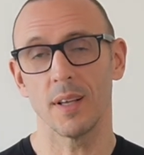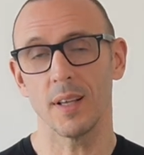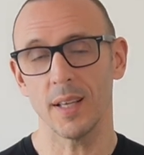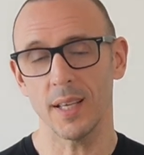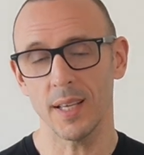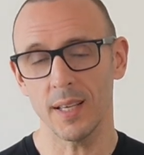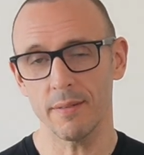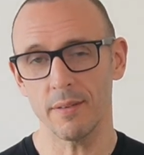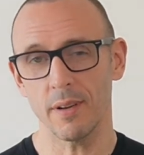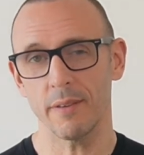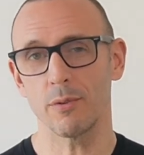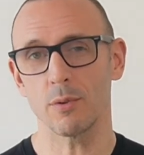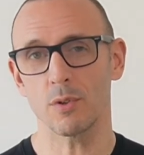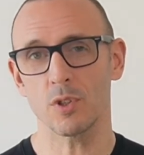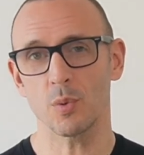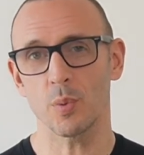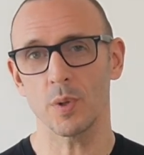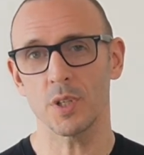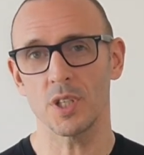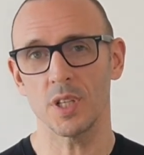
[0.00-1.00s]
even if you're
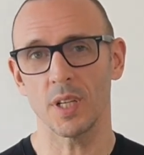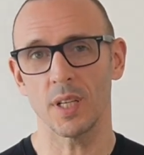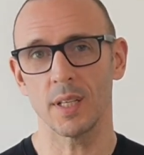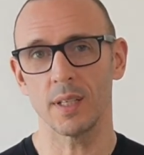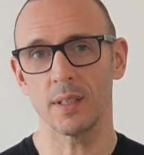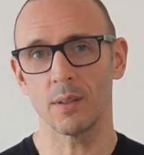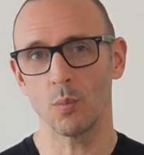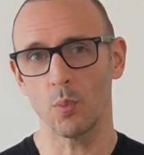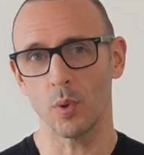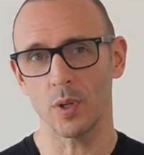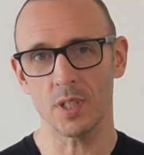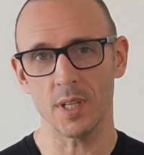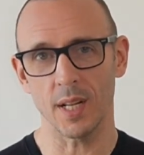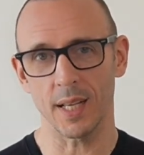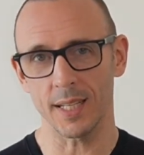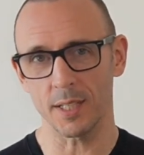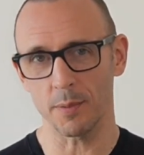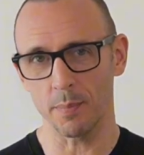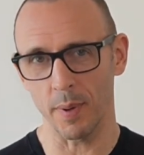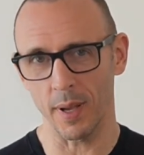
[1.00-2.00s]
switching which leg
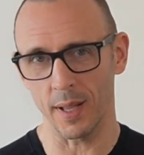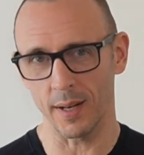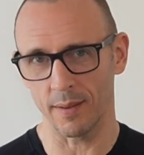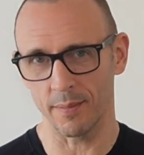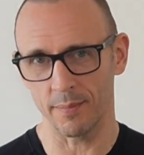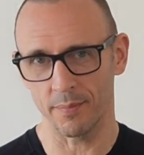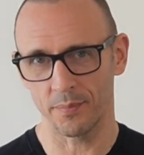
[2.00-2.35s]
is bent,